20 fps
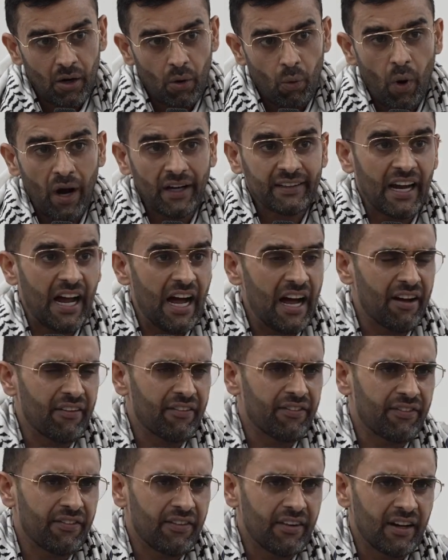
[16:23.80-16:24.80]
What
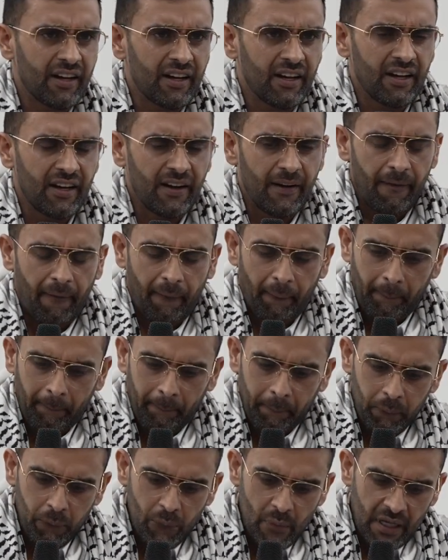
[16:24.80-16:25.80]
have
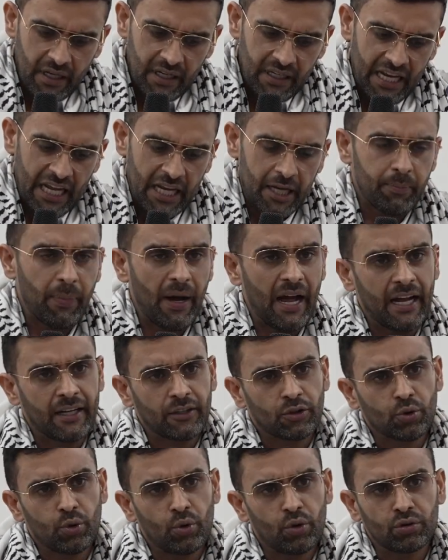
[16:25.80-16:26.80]
Labour
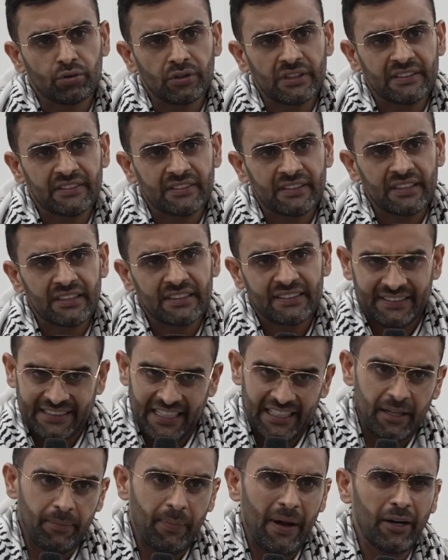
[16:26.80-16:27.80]
and Tories
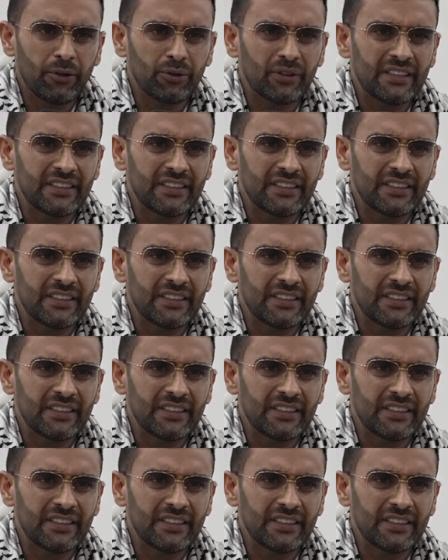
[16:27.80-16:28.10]
said about